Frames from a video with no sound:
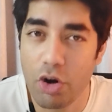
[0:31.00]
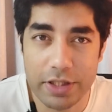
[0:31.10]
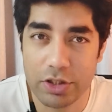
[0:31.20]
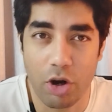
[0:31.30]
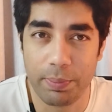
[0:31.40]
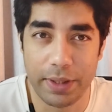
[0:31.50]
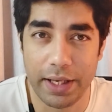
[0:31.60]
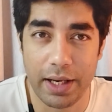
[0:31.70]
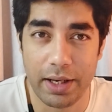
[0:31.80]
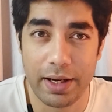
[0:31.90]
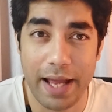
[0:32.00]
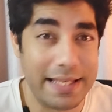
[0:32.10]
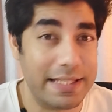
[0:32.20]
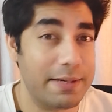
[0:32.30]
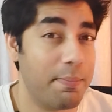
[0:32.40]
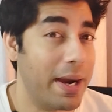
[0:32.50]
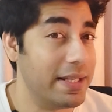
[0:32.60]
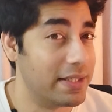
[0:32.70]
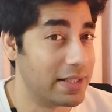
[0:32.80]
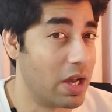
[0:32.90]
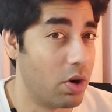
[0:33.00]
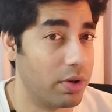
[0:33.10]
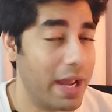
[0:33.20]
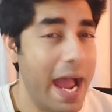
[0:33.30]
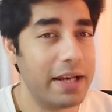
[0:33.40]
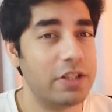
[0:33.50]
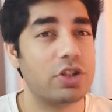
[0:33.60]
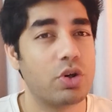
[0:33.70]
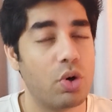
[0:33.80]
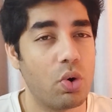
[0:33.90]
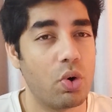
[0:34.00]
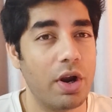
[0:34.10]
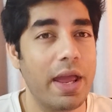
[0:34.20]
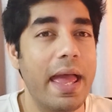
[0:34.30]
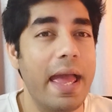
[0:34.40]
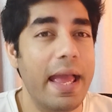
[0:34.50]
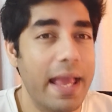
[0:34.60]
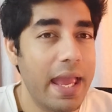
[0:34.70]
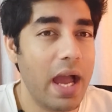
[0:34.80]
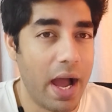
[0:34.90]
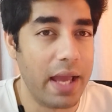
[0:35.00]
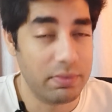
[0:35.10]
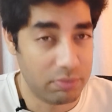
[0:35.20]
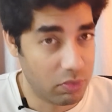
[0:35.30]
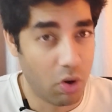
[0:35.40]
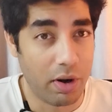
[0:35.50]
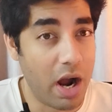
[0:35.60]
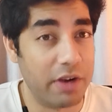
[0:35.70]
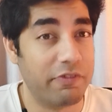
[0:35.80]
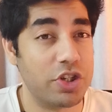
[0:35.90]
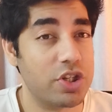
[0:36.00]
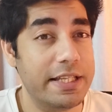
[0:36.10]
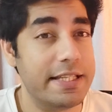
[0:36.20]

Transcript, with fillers: not as complicated as it might sound. At its core, AI, or artificial